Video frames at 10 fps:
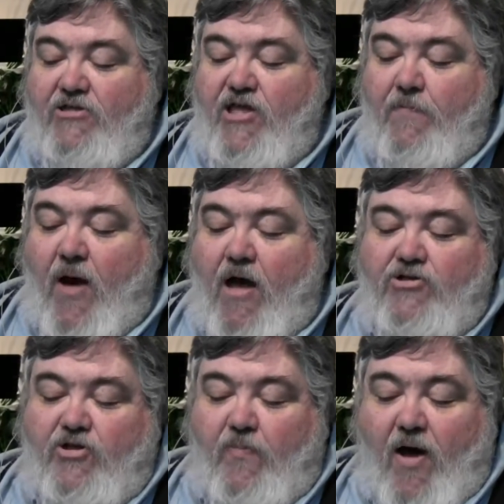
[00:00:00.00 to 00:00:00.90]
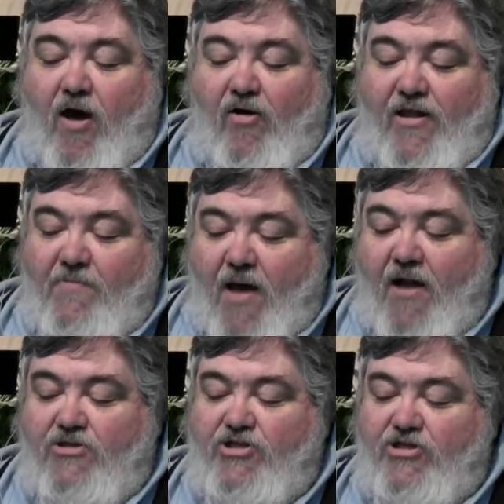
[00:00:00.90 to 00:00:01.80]
As the Apostle Paul
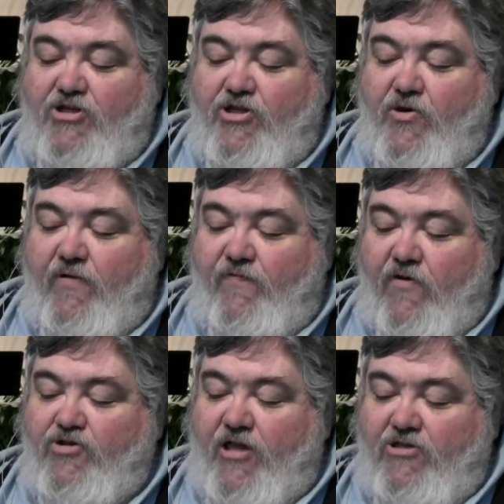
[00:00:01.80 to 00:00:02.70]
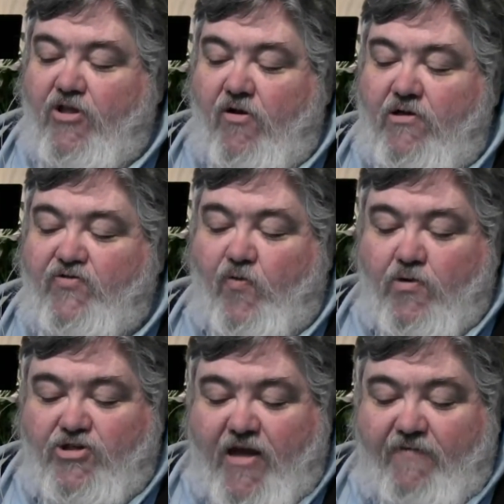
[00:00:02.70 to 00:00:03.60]
admonished us to do in 1
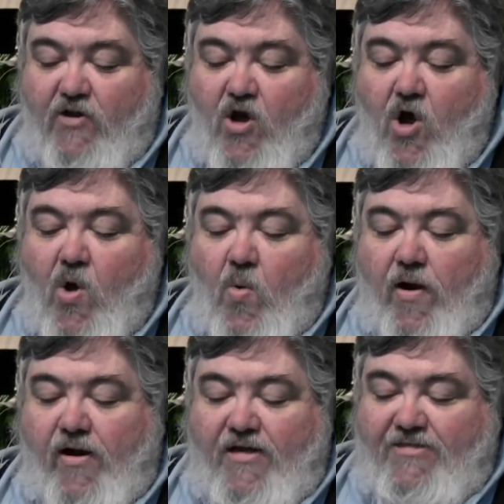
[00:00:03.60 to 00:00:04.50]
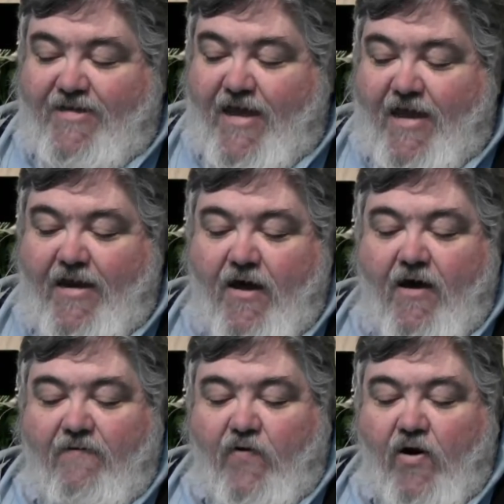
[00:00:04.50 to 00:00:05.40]
Thessalonians 4:7, where he
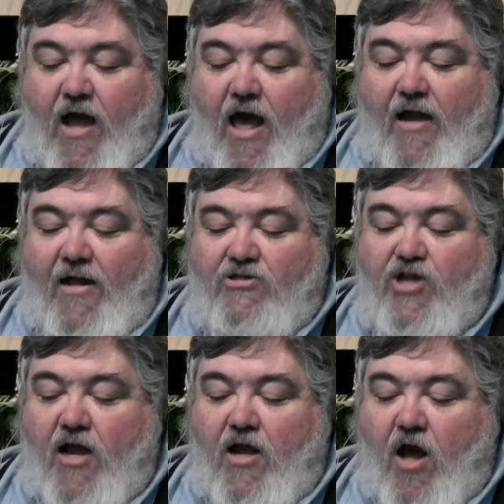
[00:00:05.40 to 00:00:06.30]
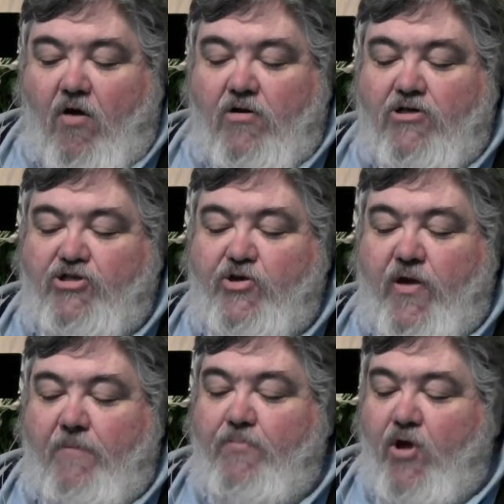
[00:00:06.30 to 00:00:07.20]
said, "For God has not called us
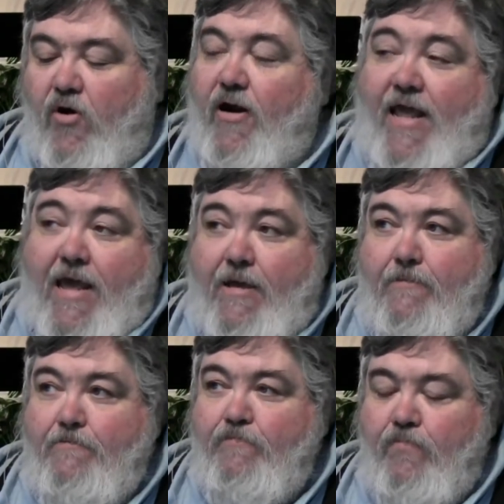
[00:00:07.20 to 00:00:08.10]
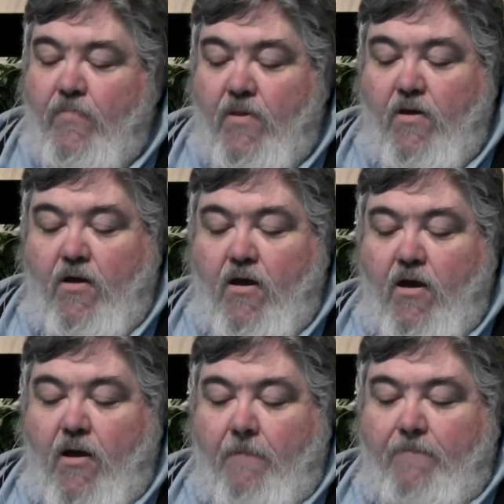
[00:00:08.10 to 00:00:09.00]
to impurity,
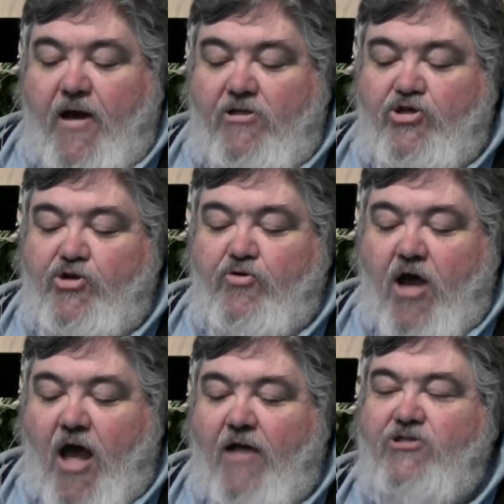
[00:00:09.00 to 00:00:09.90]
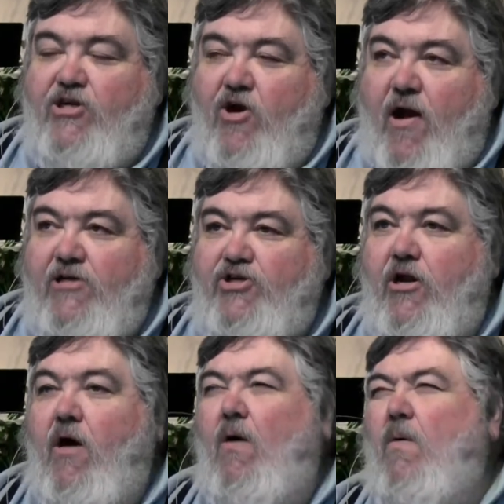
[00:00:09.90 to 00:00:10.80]
but to
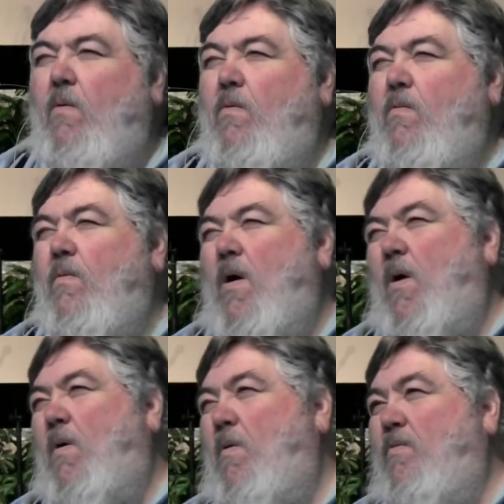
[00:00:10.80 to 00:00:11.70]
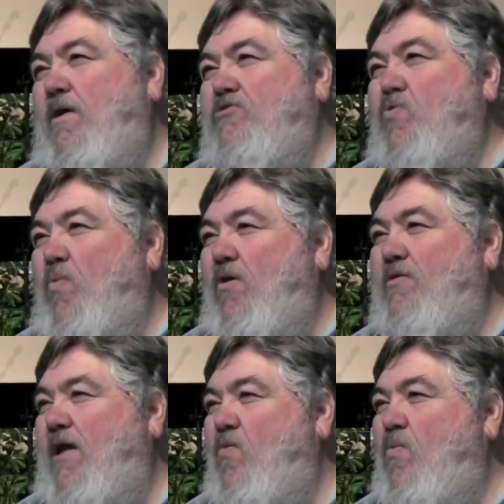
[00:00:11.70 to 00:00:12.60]
consecration." Oh, there's a
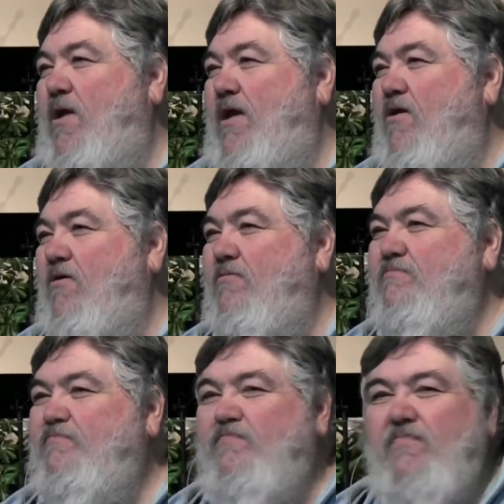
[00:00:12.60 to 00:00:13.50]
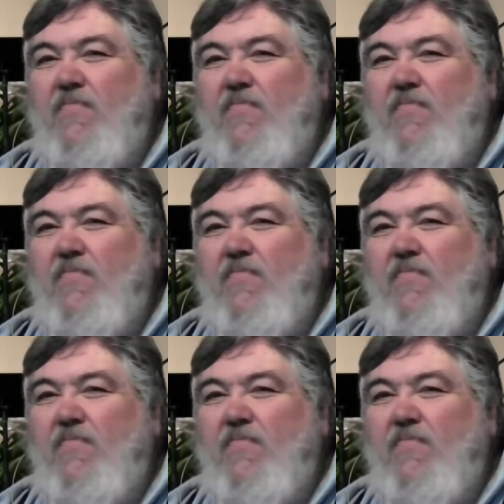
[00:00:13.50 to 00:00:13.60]
word they don't want to hear.